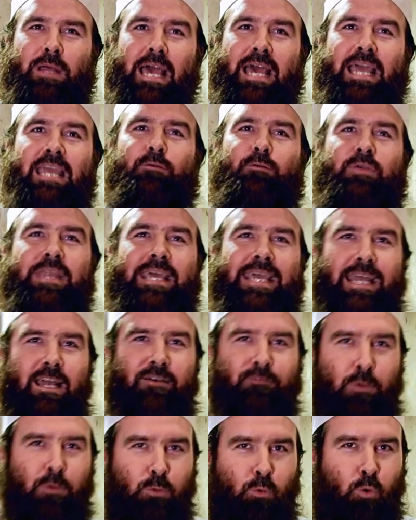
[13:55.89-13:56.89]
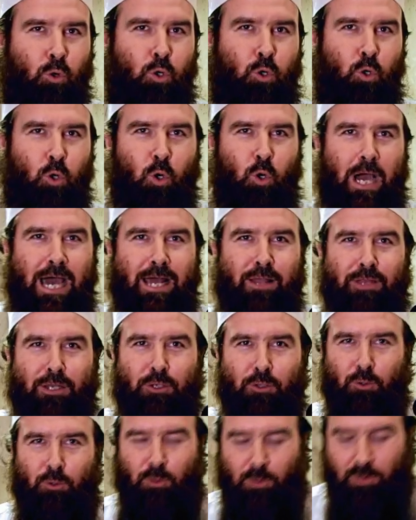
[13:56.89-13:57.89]
Even when they get up from the ruku, how do they
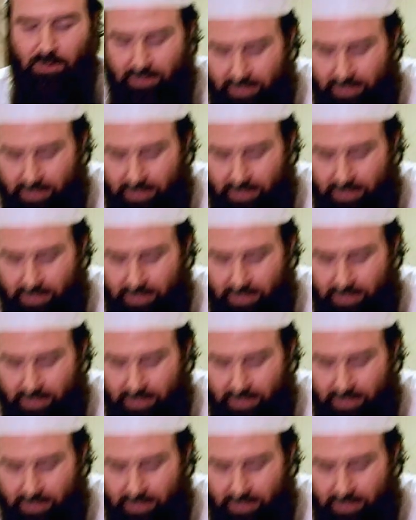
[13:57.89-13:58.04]
do?